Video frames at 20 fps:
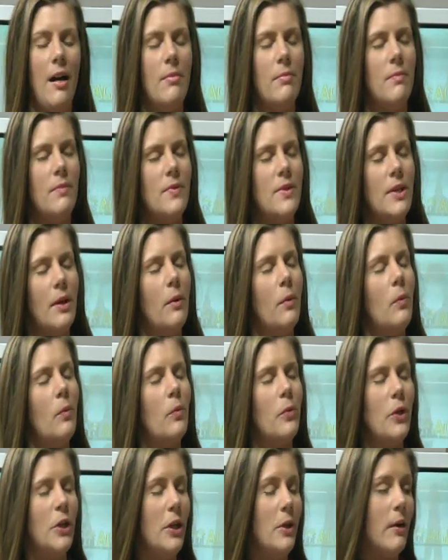So
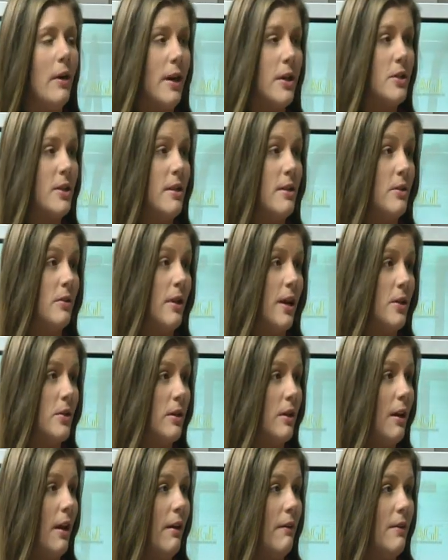you are actually the
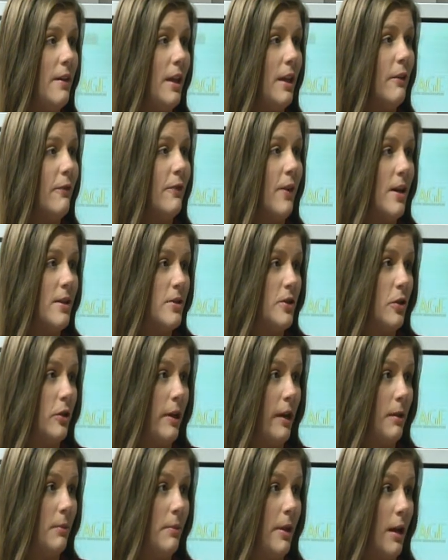director of the Foster
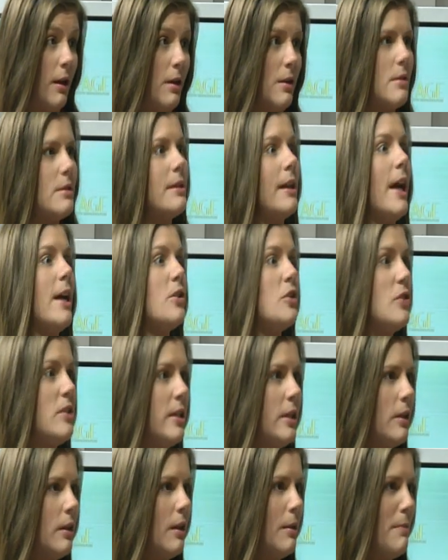Grandparent /
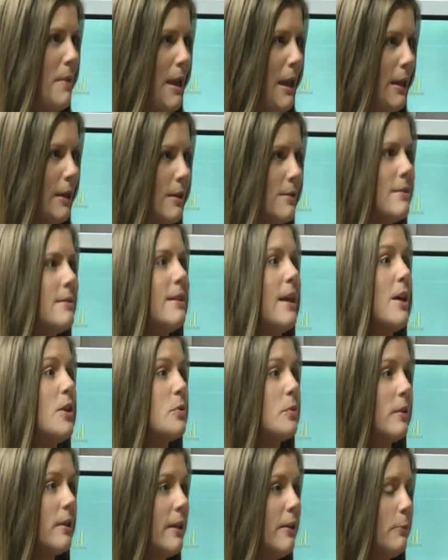Senior Companion
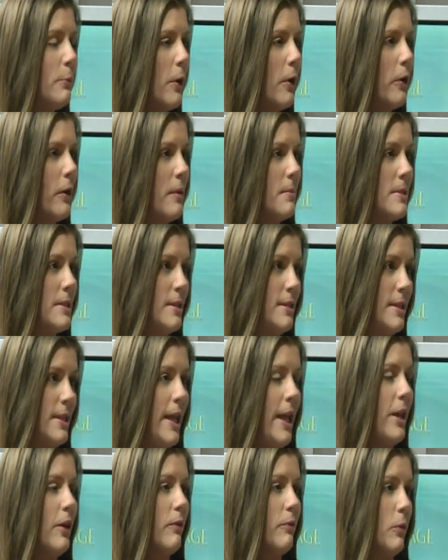/ Relief Programs, and
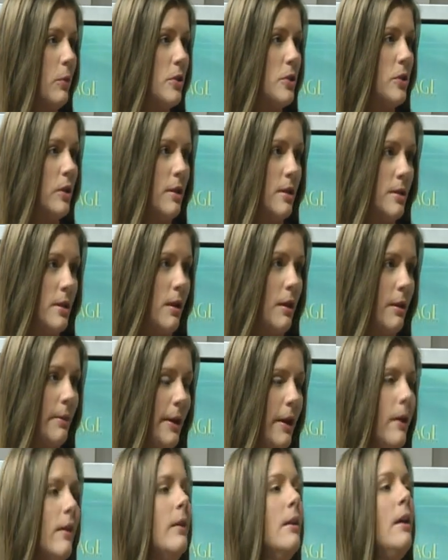today, of course, you're going to talk
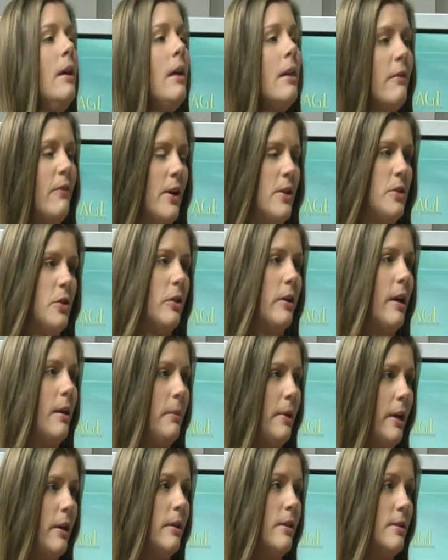about Foster
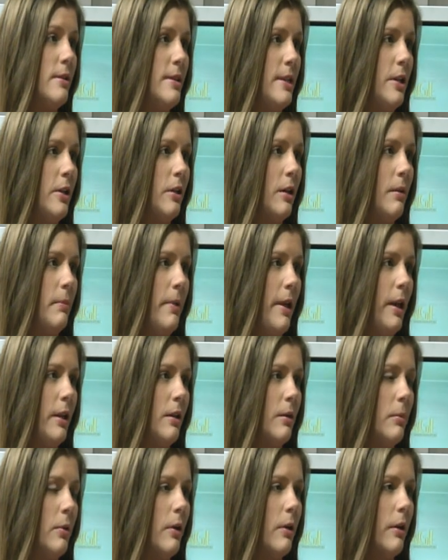Grandparent and Senior
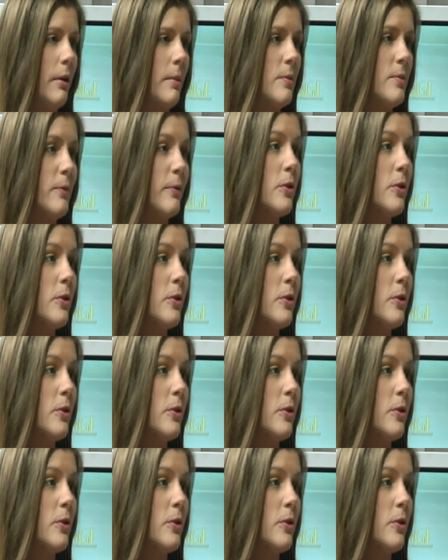Companion Programs.